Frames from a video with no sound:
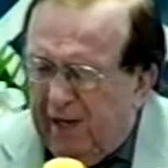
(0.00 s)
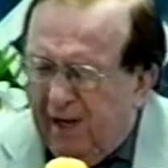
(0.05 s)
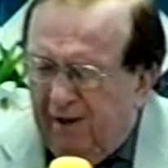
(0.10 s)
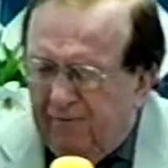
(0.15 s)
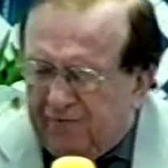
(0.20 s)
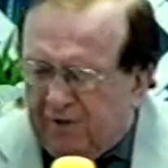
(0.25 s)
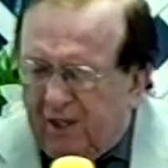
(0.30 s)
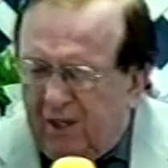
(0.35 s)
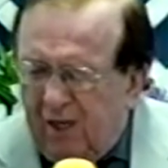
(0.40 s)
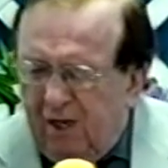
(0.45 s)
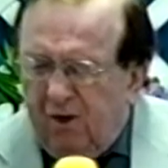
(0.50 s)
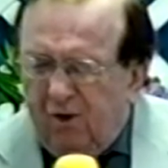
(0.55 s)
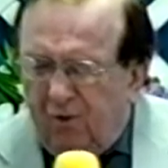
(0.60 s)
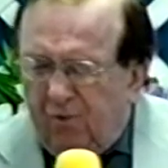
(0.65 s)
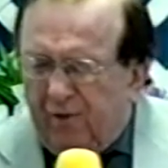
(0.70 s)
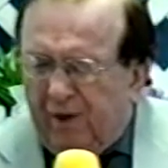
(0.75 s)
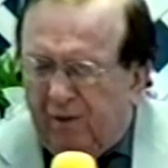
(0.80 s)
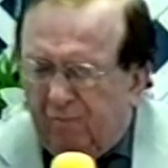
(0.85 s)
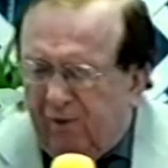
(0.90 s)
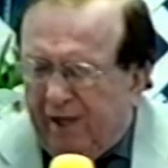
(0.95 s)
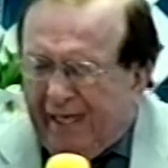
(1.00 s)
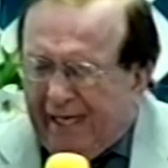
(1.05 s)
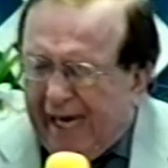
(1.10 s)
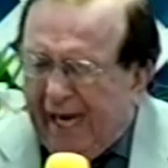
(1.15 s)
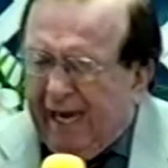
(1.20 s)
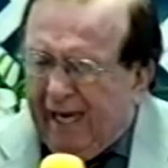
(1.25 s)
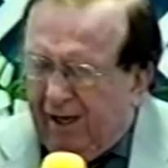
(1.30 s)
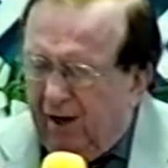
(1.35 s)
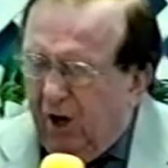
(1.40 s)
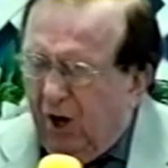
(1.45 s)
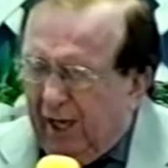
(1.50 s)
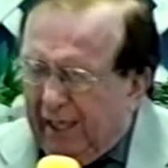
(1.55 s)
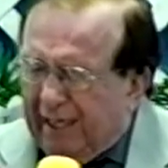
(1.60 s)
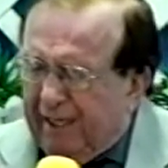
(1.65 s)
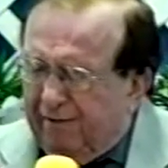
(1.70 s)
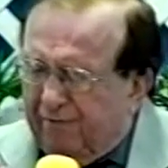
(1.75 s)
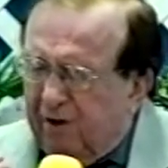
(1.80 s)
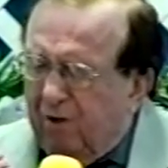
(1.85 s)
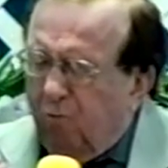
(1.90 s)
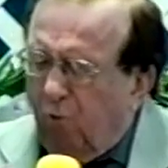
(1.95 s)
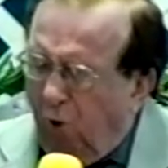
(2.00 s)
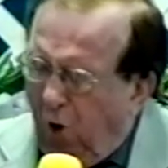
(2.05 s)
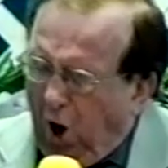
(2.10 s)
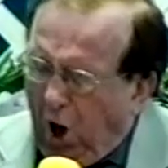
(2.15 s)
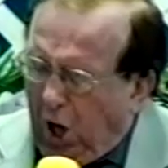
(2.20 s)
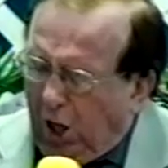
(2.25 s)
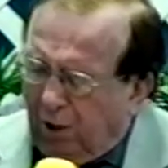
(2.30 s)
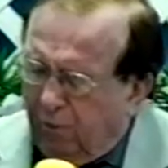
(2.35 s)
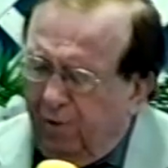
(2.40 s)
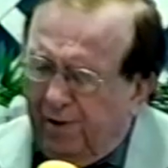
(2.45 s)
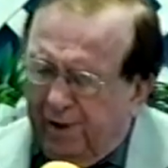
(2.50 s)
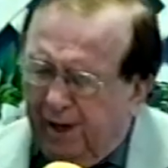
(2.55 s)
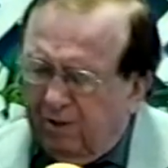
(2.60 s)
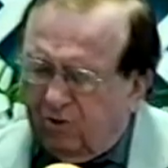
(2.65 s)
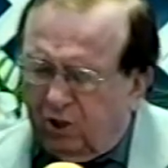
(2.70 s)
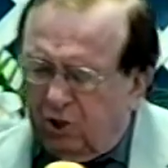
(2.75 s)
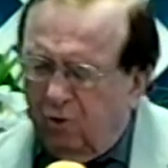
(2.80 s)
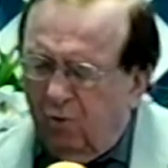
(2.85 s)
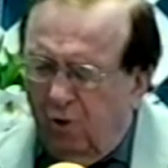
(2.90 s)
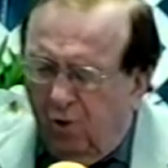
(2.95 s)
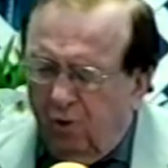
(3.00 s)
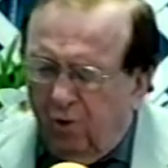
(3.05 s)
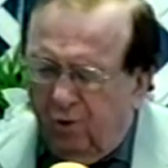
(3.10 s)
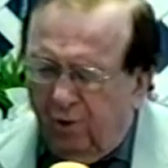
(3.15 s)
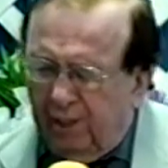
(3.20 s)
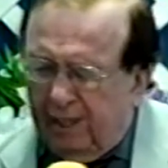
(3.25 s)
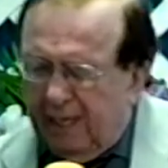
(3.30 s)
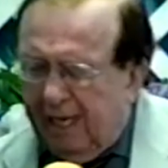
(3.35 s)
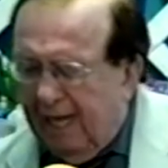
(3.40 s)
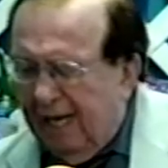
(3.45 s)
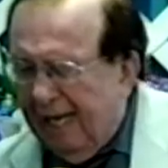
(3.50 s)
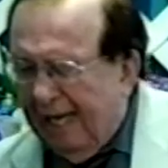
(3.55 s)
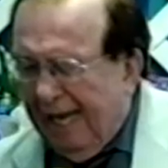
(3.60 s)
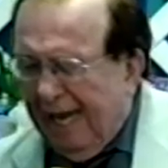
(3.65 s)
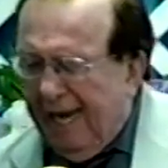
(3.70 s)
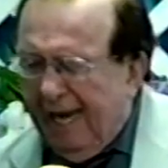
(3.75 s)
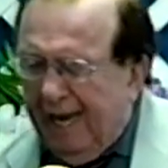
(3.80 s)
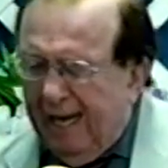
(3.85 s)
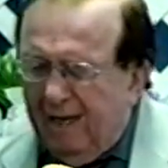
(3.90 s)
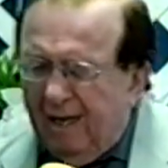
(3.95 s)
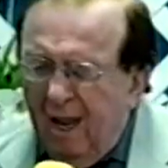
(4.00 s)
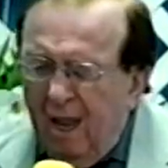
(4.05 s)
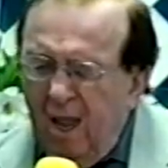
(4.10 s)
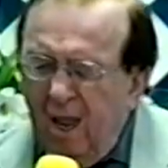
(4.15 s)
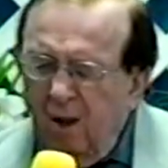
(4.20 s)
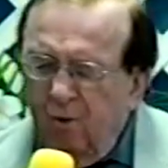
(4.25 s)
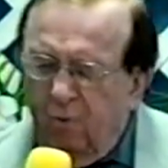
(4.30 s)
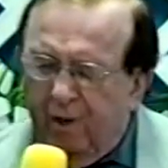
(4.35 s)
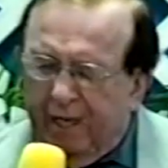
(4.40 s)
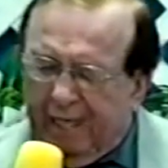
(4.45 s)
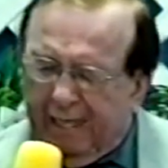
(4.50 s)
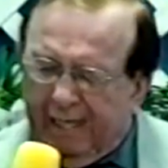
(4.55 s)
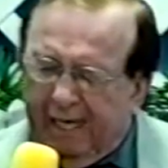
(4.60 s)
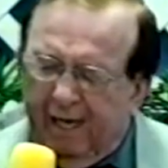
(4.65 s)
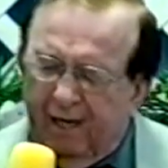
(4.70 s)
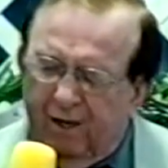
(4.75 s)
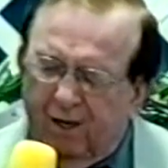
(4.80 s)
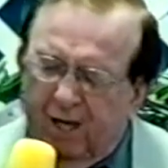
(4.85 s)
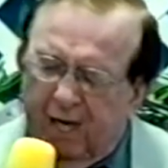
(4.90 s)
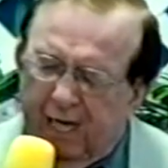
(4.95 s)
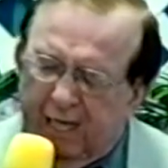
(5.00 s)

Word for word: We're grown up enough to know that we cannot even walk without you holding our hand.